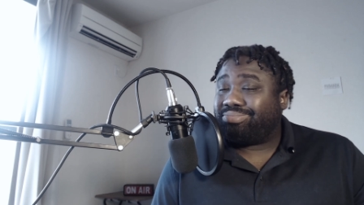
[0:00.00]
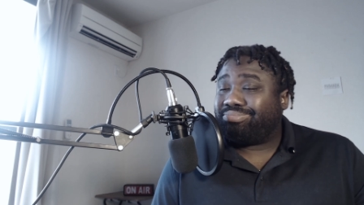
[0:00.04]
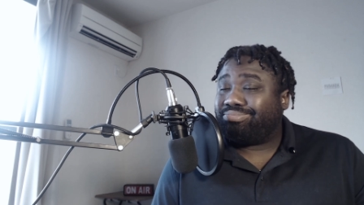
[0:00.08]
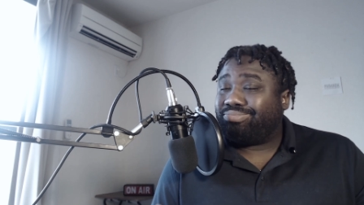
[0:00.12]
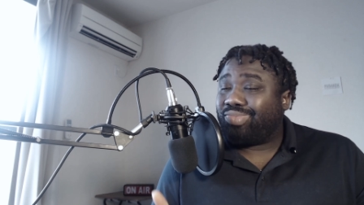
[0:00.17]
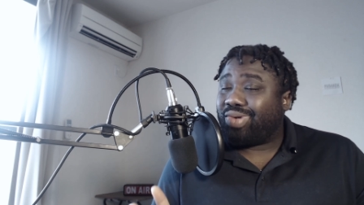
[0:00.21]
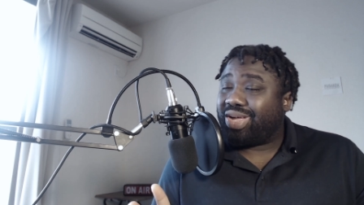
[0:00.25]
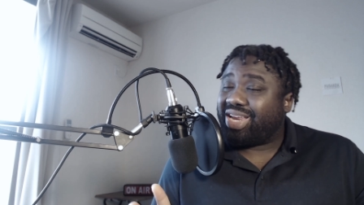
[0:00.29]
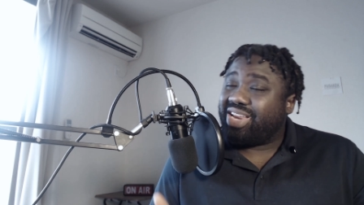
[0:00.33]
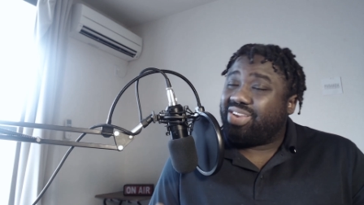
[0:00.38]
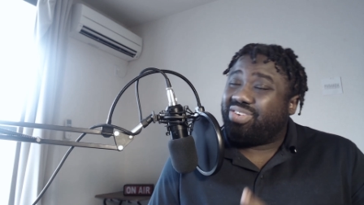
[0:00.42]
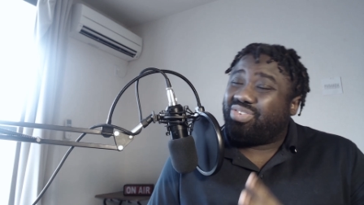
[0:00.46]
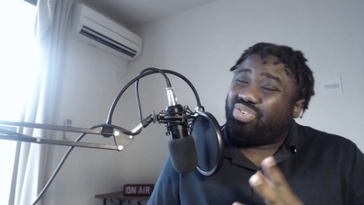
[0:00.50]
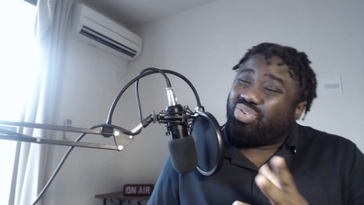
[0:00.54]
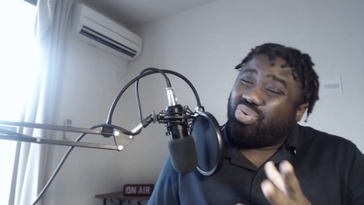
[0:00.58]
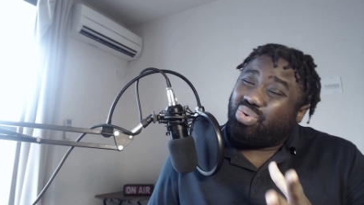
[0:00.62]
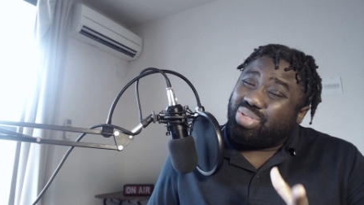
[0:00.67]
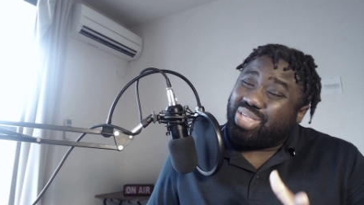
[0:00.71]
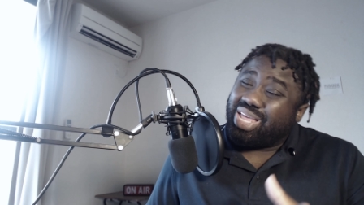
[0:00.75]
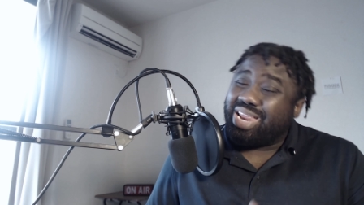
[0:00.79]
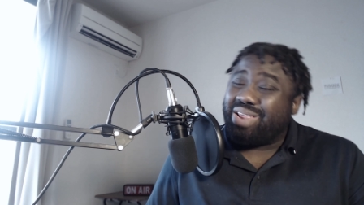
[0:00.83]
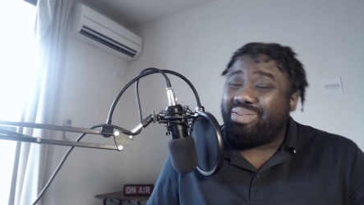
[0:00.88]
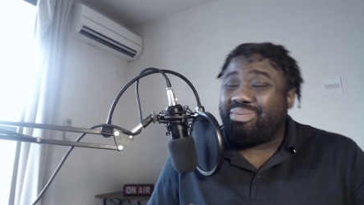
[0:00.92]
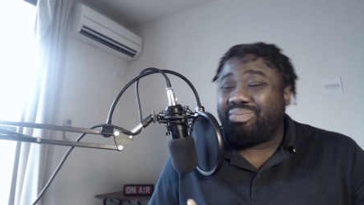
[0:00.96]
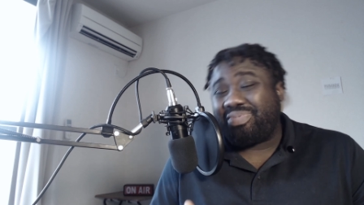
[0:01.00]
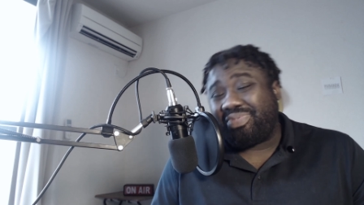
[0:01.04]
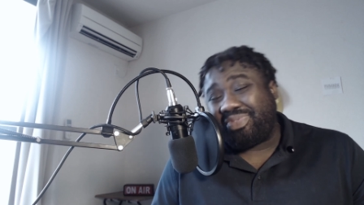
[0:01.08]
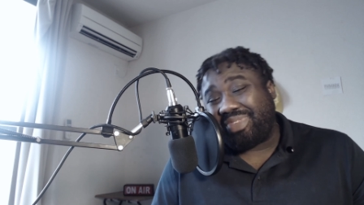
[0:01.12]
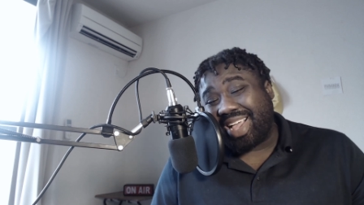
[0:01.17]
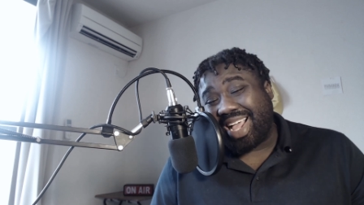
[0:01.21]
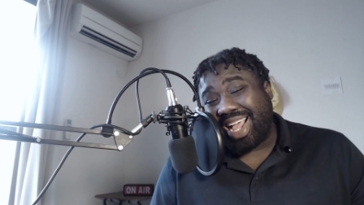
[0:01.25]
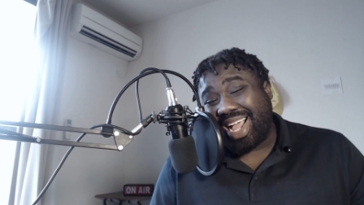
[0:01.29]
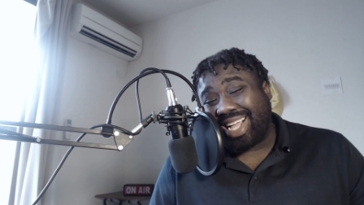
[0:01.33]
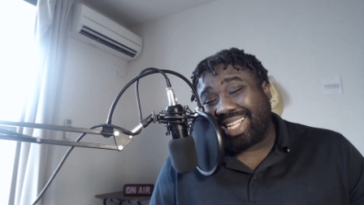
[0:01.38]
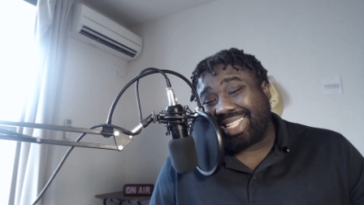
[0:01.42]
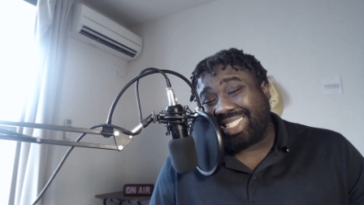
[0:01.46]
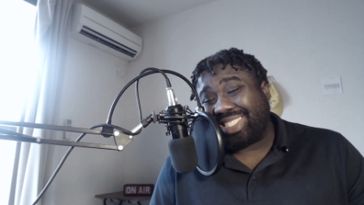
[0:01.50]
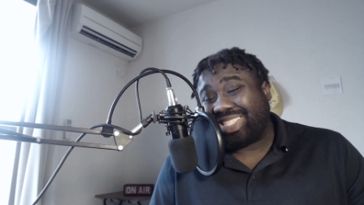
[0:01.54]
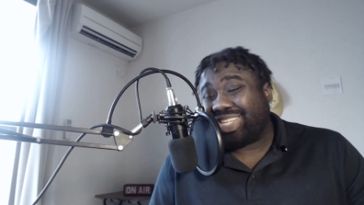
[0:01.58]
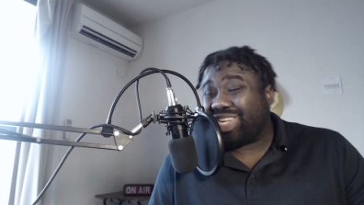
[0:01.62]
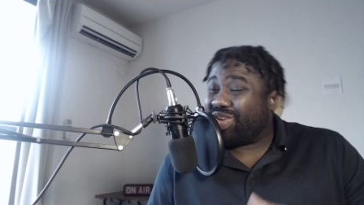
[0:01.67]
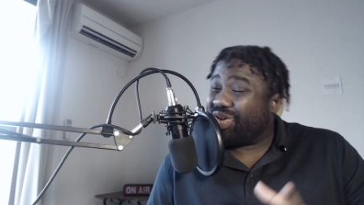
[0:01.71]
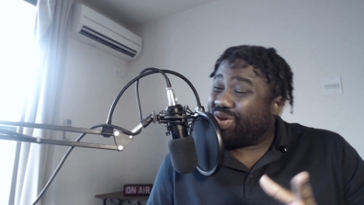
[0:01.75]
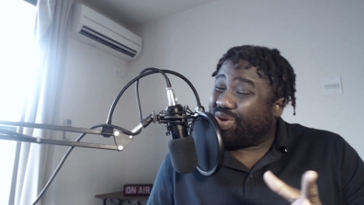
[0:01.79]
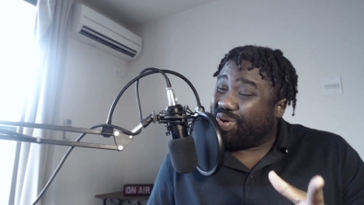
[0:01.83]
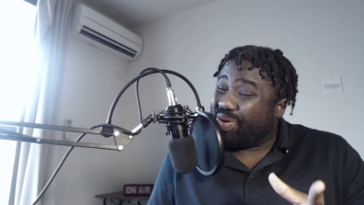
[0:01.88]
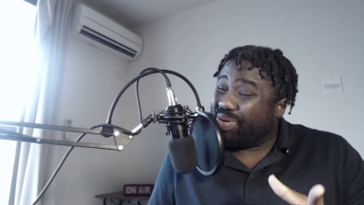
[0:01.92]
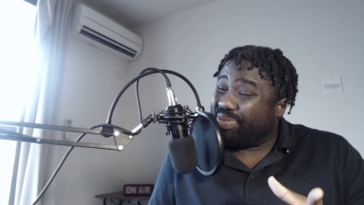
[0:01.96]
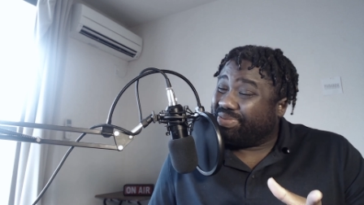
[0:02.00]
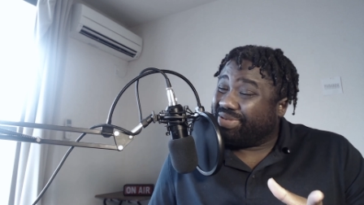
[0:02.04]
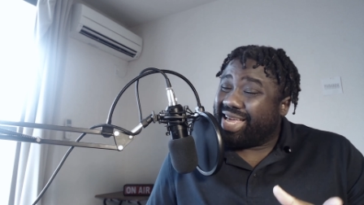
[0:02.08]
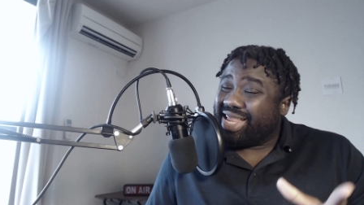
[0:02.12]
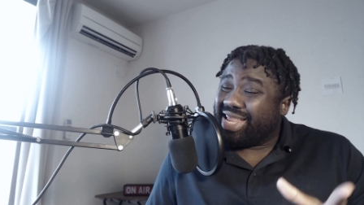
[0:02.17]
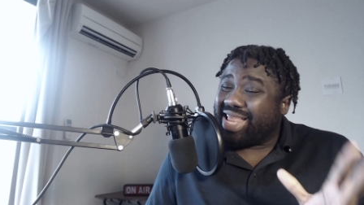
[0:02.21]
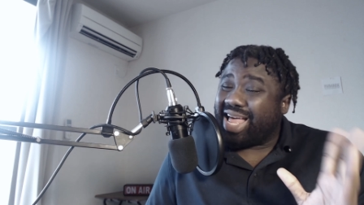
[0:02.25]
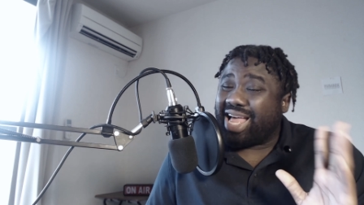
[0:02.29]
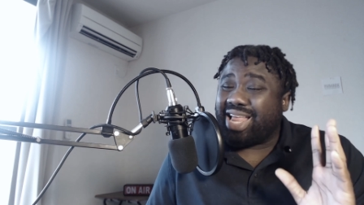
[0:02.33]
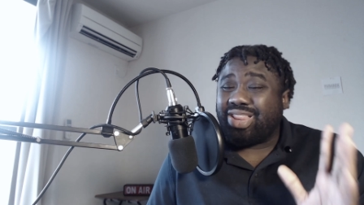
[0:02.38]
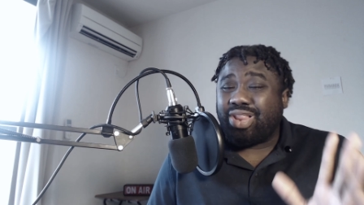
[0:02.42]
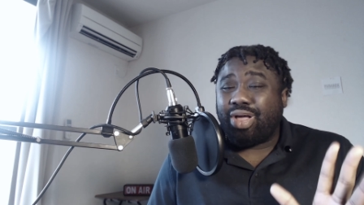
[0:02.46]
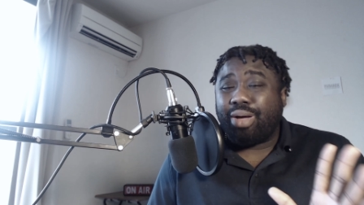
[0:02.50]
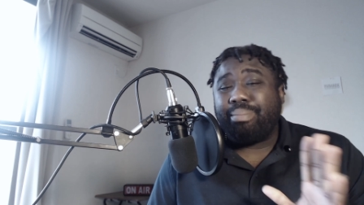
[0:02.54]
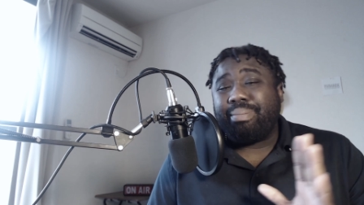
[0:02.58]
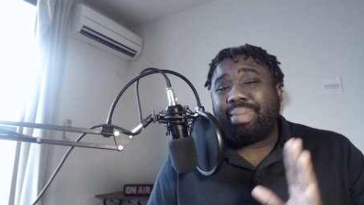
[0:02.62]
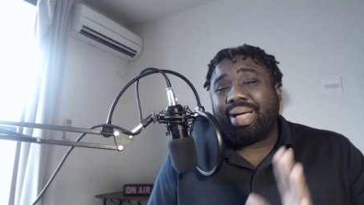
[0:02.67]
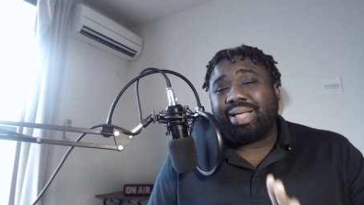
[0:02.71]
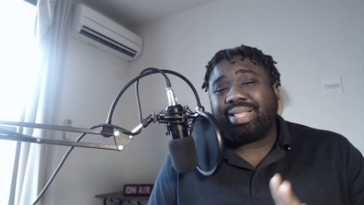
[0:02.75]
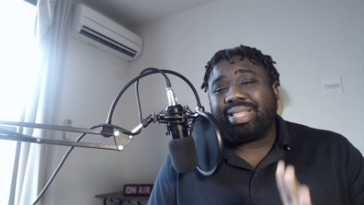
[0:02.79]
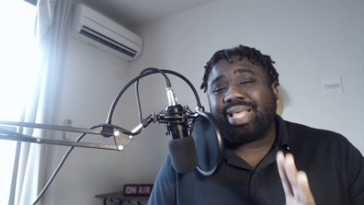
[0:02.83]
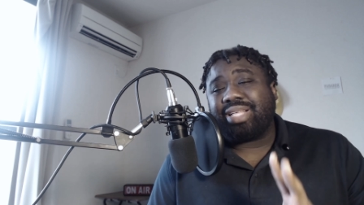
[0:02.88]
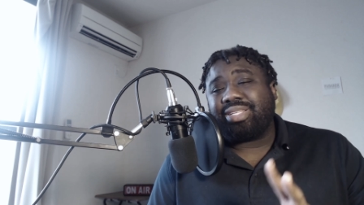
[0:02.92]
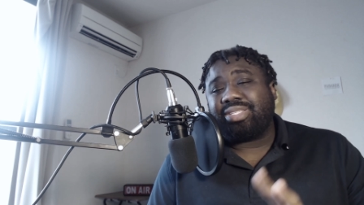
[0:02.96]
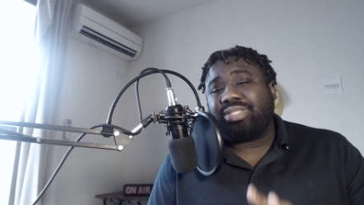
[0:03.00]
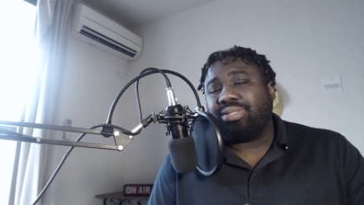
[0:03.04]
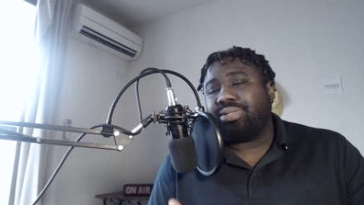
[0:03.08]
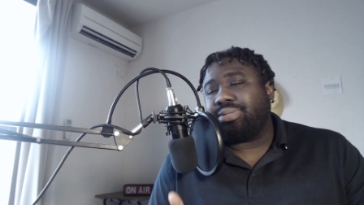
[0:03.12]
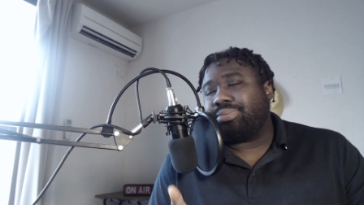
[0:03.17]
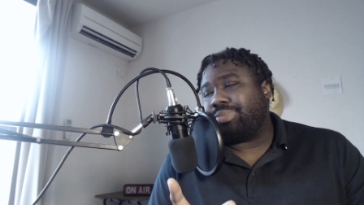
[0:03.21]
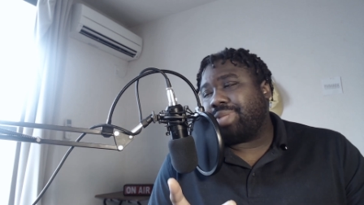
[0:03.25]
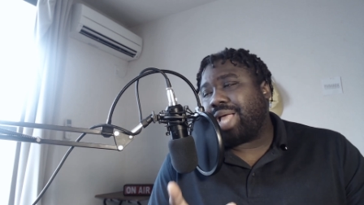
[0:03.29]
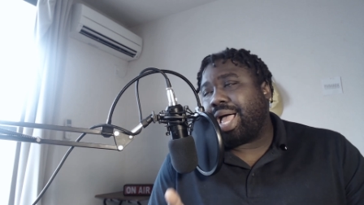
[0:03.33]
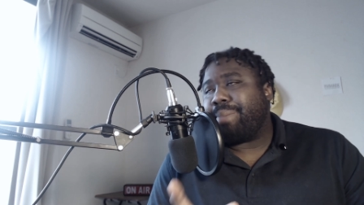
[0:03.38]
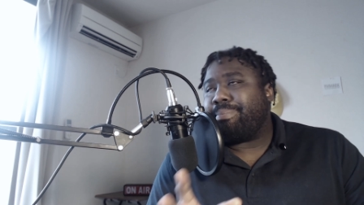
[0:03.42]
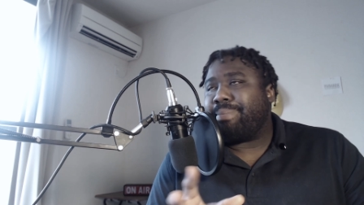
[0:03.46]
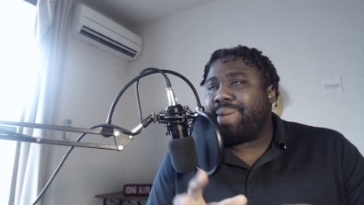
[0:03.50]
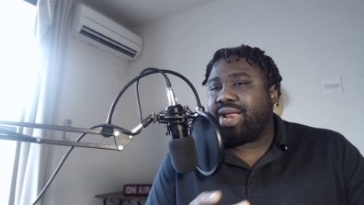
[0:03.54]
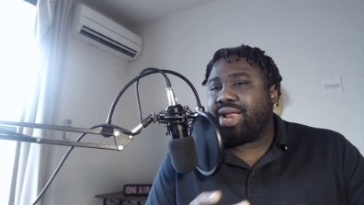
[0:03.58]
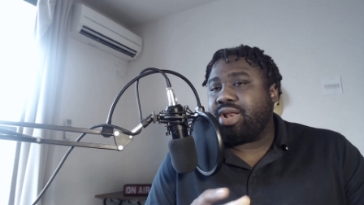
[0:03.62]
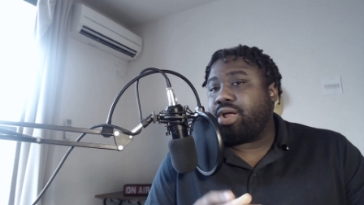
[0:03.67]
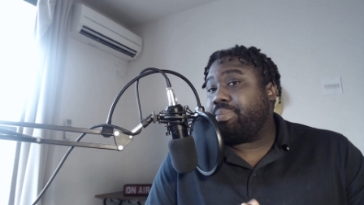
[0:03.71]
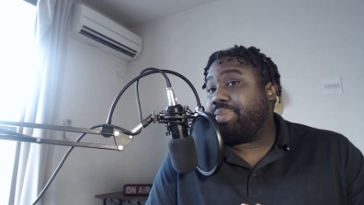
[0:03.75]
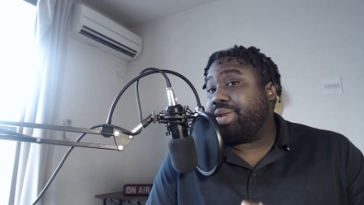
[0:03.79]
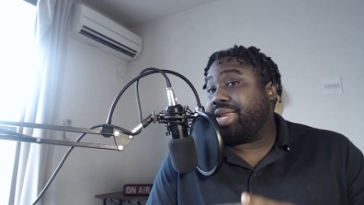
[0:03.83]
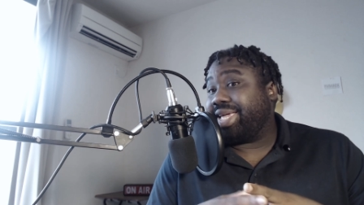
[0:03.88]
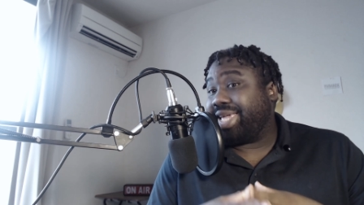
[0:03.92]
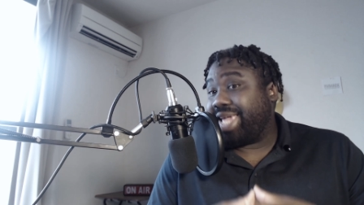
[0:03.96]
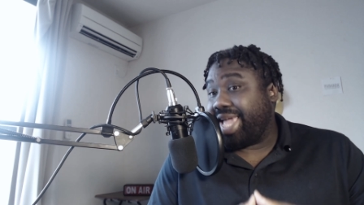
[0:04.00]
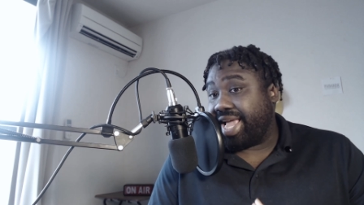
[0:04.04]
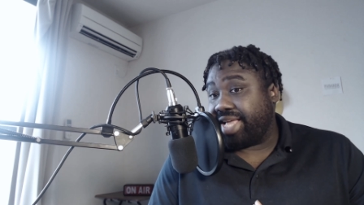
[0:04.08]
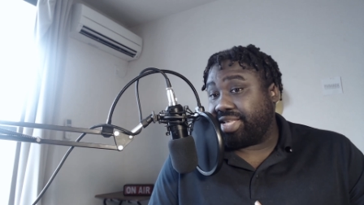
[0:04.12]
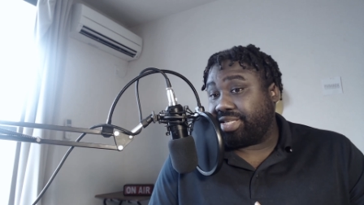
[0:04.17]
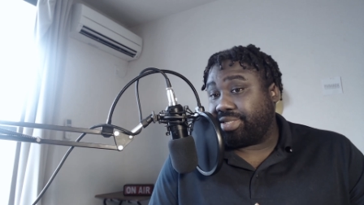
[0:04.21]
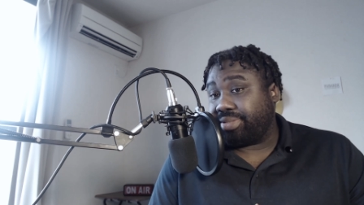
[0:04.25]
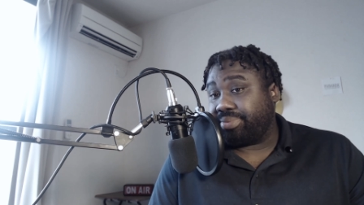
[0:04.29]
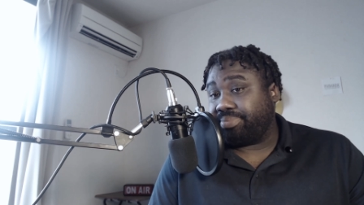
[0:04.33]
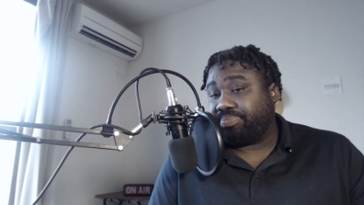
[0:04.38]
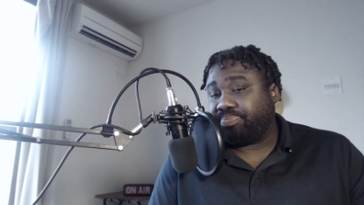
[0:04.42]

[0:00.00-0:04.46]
When in truth and in fact, that might not be the case.